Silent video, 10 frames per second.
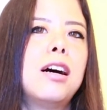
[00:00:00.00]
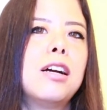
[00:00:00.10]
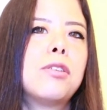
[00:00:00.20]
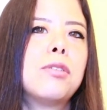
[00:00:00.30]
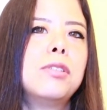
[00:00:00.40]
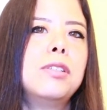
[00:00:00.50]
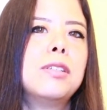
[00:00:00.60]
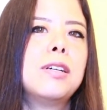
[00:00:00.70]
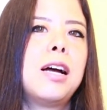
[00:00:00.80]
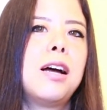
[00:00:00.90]
I could
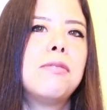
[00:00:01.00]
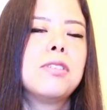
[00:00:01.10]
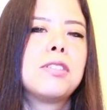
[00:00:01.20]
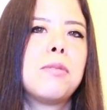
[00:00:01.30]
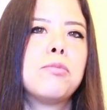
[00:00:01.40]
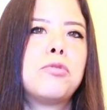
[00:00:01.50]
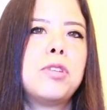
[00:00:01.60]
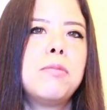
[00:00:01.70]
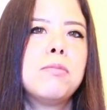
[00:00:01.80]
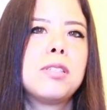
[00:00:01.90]
uh, have uh, some
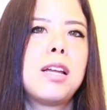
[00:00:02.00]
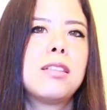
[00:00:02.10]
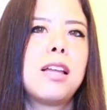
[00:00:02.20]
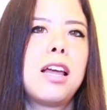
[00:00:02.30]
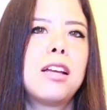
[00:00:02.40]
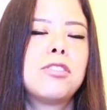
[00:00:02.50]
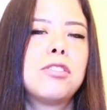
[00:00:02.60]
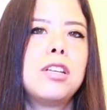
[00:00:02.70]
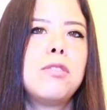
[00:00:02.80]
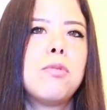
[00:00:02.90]
dreams that
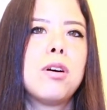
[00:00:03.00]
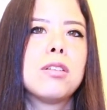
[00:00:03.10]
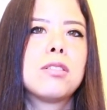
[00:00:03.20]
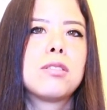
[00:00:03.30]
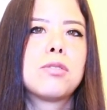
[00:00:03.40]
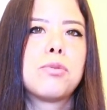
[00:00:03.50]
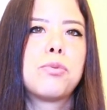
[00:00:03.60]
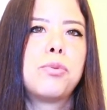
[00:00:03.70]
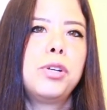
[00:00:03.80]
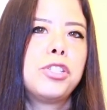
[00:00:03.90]
actually was
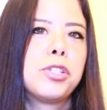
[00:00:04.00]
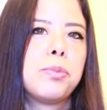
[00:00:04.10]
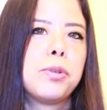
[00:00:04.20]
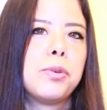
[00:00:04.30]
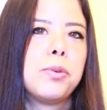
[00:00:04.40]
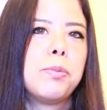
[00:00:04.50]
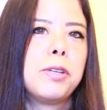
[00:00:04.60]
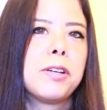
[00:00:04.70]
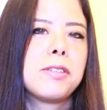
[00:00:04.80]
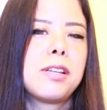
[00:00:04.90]
reachable
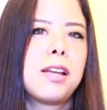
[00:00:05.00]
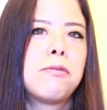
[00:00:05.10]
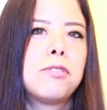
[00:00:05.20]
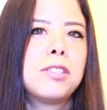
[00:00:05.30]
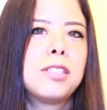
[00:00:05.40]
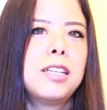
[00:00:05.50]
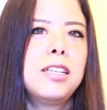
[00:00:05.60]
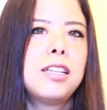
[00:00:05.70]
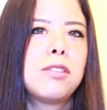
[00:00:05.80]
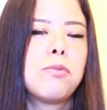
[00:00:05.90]
because
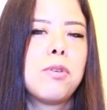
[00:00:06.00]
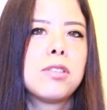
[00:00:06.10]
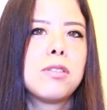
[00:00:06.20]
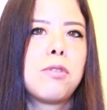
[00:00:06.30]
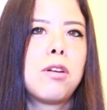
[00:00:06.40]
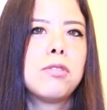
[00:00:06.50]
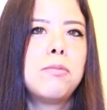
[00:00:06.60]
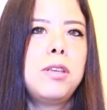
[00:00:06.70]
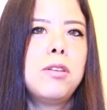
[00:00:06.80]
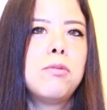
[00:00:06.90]
everything that was
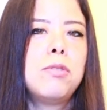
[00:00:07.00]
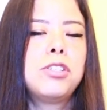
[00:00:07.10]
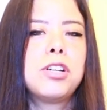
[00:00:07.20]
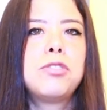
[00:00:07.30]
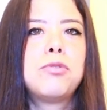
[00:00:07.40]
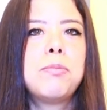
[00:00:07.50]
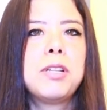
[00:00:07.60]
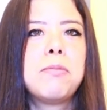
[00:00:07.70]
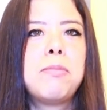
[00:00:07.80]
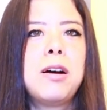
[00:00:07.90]
around me or which I
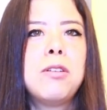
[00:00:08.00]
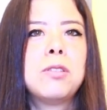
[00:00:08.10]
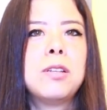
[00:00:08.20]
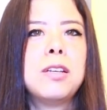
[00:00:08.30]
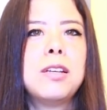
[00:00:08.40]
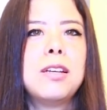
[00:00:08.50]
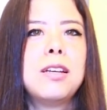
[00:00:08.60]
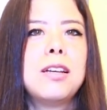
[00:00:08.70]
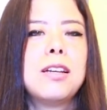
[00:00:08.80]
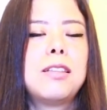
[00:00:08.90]
dreamed about,
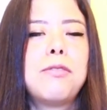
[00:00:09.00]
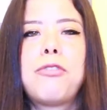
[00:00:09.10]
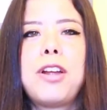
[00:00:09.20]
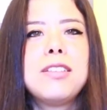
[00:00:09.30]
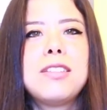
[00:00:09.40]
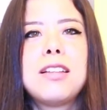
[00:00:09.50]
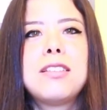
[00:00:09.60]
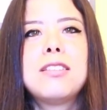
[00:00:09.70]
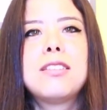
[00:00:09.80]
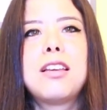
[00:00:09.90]
the phrase
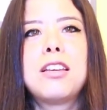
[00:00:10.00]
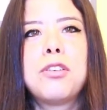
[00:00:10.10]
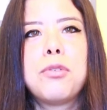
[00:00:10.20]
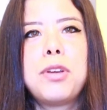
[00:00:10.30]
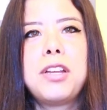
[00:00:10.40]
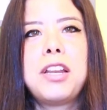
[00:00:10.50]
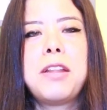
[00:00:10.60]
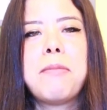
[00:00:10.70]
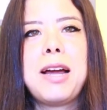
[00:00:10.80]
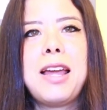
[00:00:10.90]
that is echoing
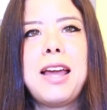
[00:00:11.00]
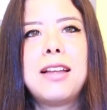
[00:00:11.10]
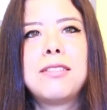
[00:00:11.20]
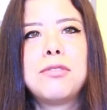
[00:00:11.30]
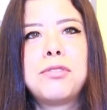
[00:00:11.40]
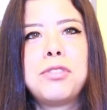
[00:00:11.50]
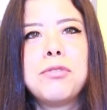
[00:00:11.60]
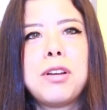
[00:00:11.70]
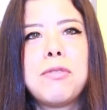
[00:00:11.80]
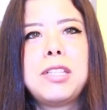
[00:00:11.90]
in my head
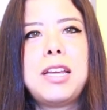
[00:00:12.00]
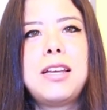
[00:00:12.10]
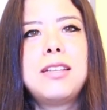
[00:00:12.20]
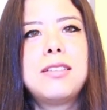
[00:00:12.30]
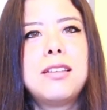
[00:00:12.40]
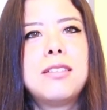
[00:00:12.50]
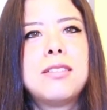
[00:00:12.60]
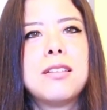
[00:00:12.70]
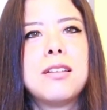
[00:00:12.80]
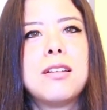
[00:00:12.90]
until nowadays
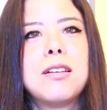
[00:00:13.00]
is